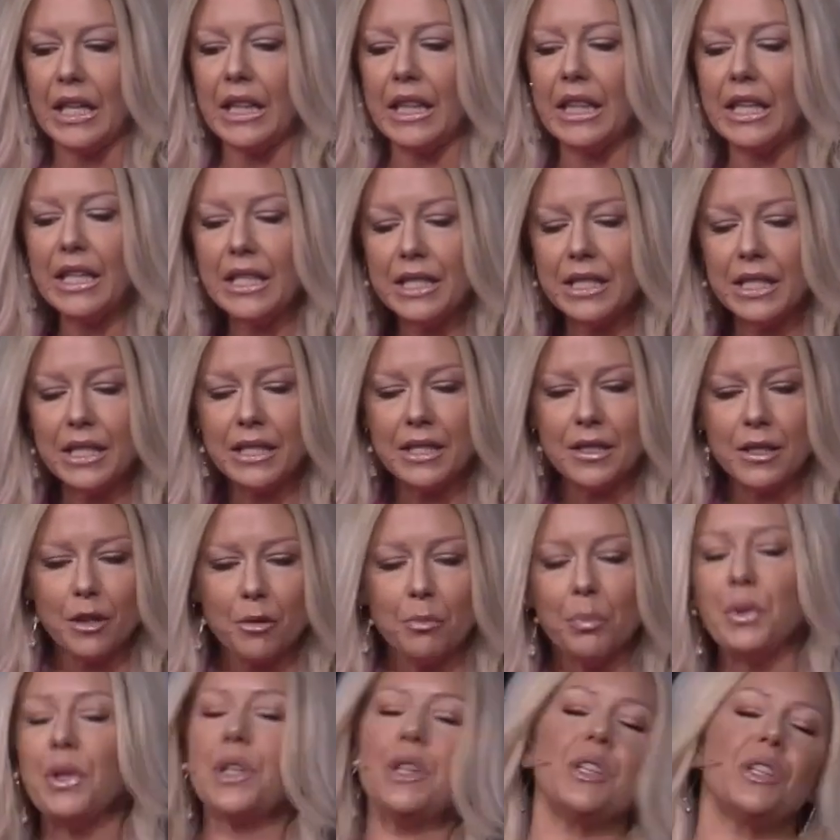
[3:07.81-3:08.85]
This is
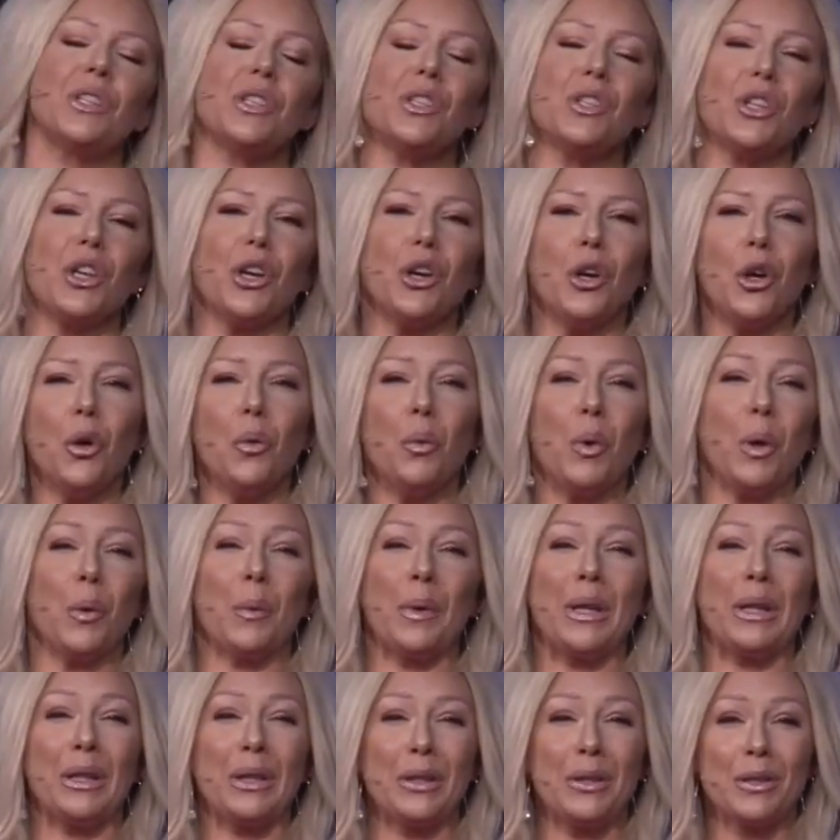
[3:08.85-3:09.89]
simply the skill where
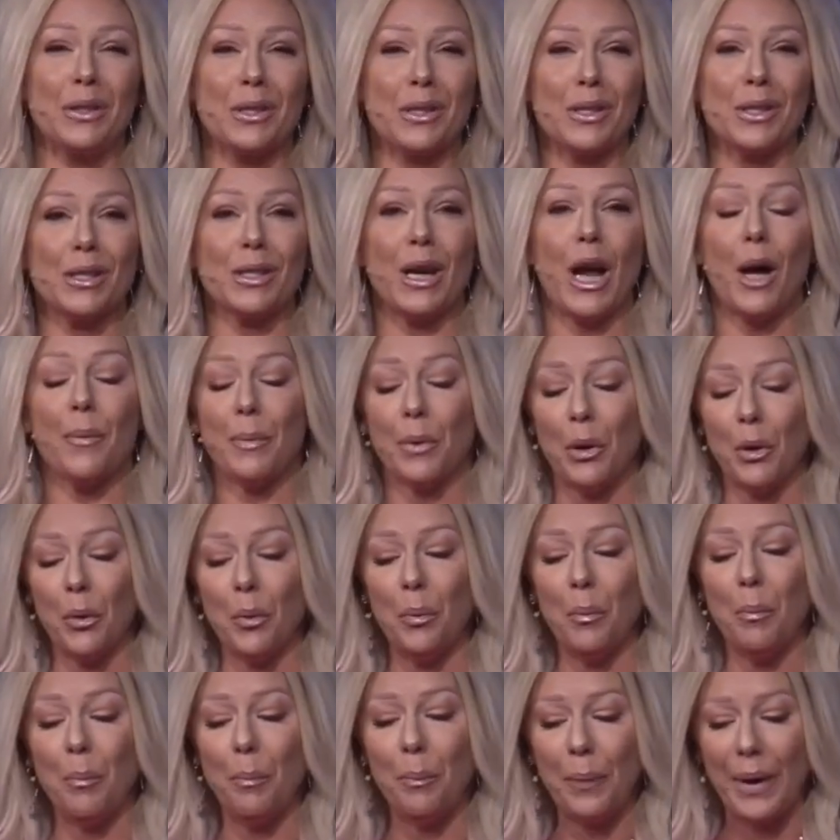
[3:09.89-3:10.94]
we learn to stop
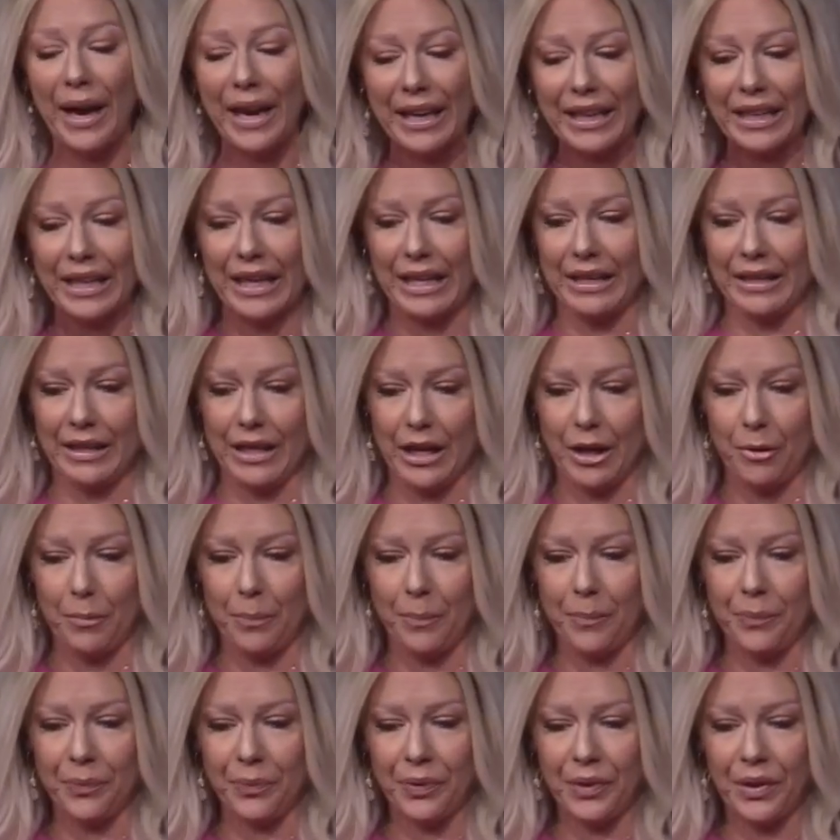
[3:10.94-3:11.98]
obeying
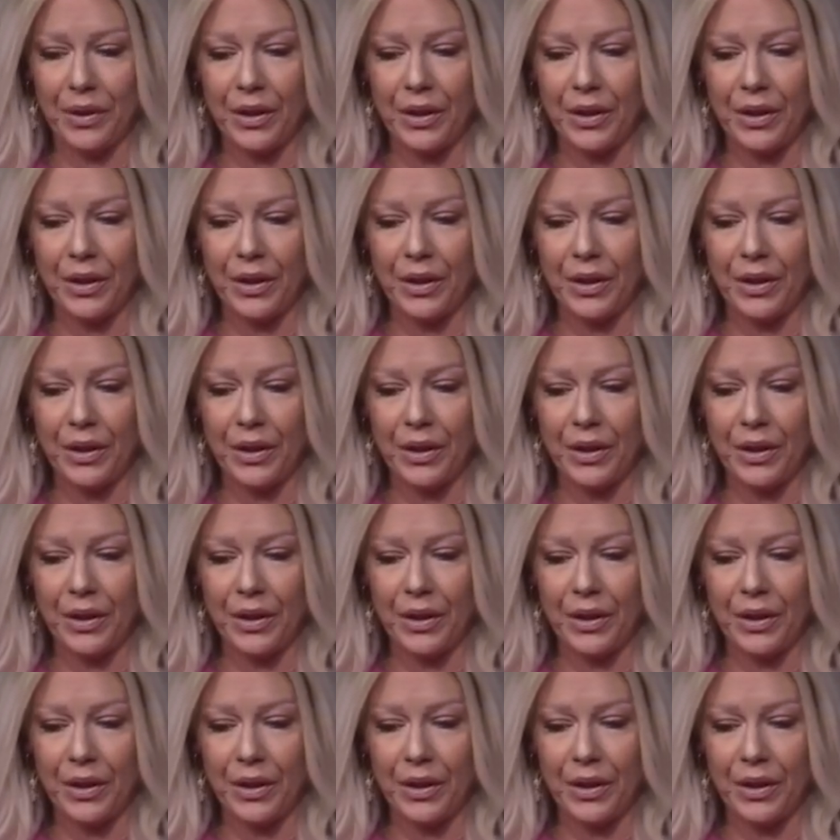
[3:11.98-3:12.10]
them.